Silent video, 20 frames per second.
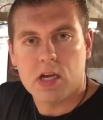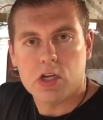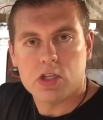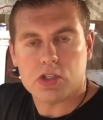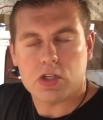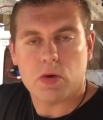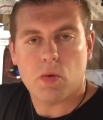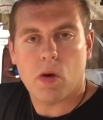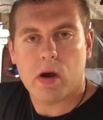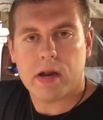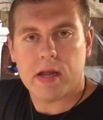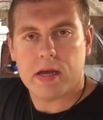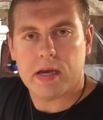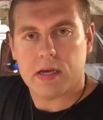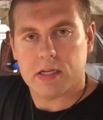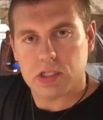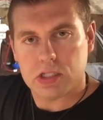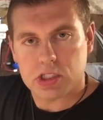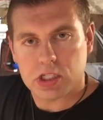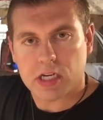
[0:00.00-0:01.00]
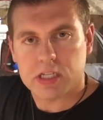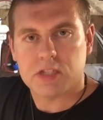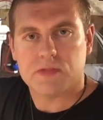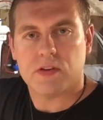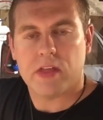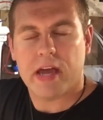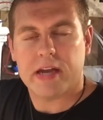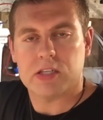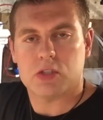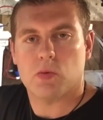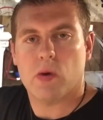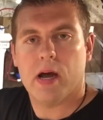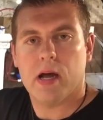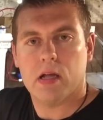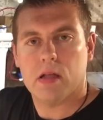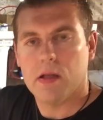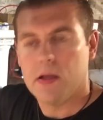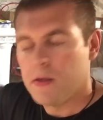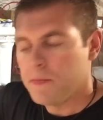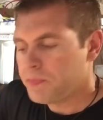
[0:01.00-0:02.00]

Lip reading: so you wanna judge for that as well.